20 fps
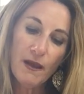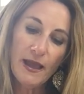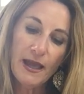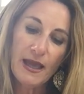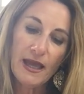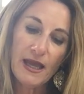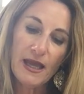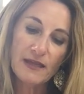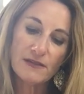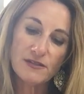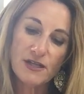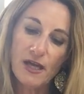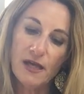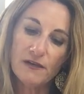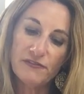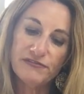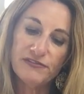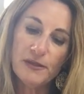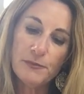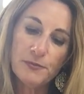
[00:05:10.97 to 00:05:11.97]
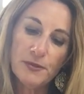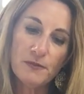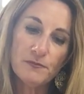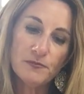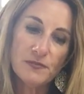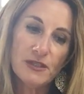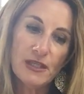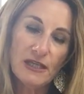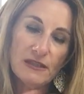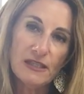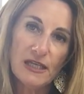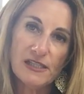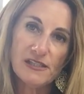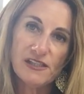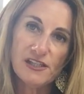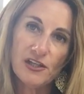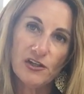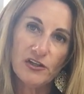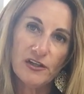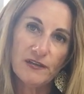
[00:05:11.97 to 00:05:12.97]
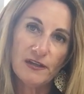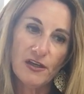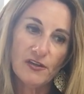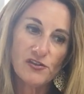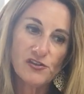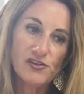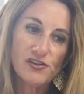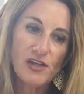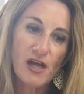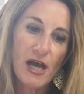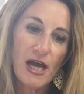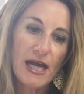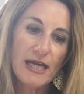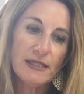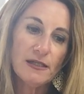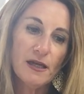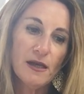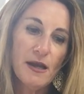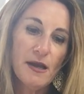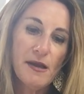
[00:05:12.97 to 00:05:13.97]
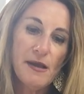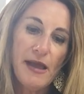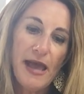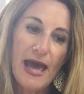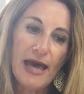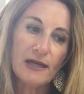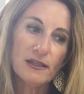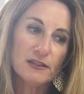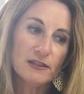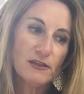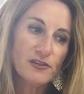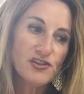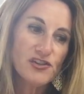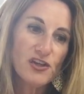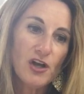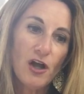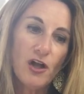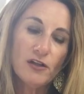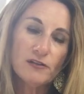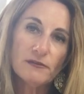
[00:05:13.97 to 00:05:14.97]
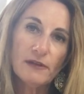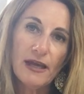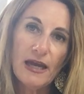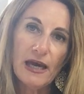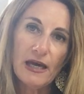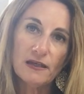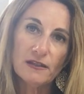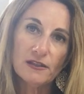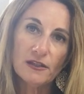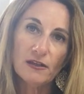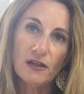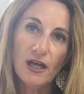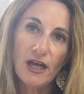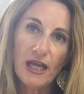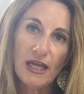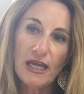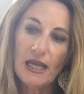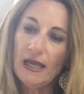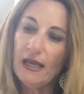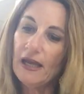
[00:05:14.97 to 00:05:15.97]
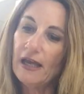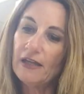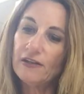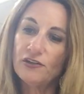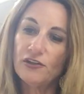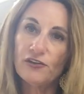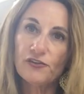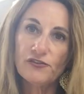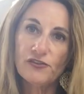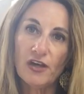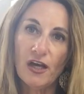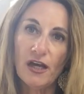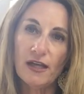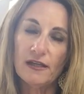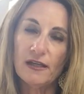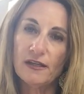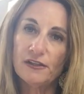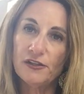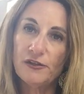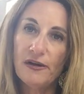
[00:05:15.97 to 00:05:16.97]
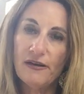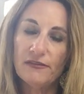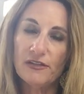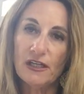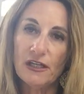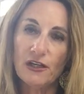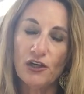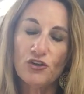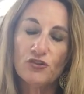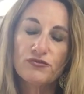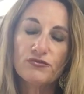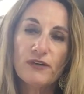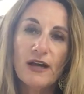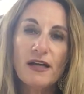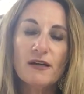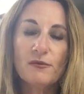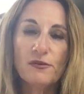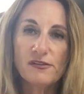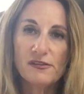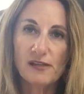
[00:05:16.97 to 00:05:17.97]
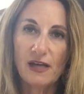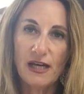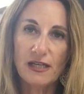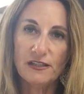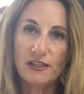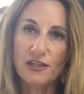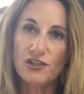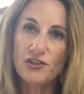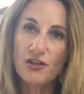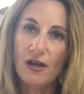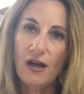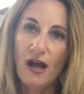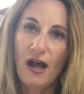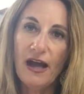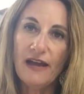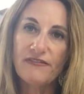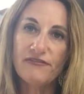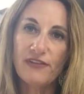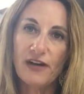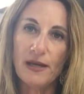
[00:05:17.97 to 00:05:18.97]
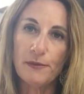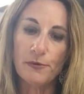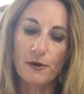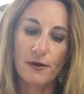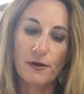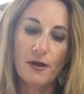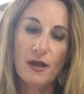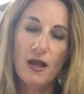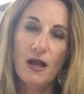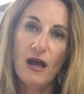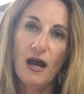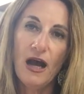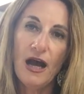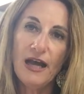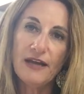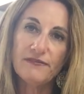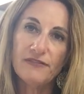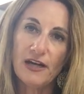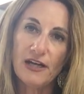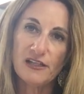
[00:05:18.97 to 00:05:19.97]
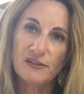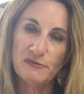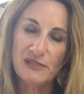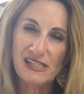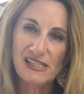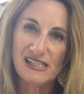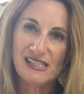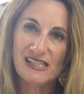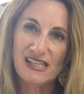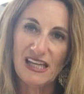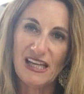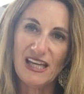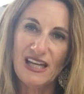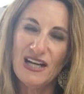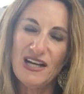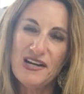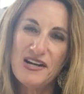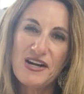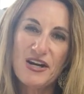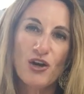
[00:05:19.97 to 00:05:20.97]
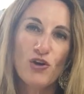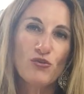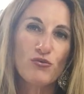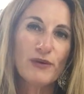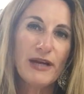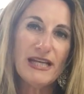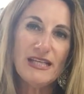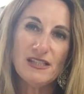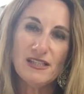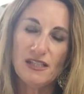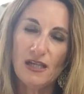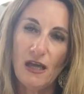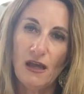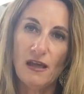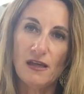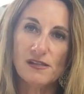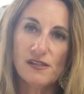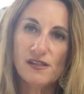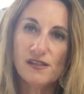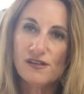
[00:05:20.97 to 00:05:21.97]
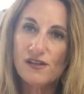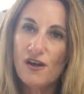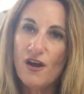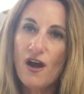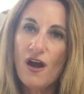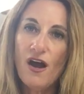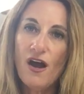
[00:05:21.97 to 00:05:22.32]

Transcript: And kind of flip them, get that sear on the other side, add a little salt, add a little honey, and you're done. And you have an incredible side dish. High fiber, high vitamin C, great taste.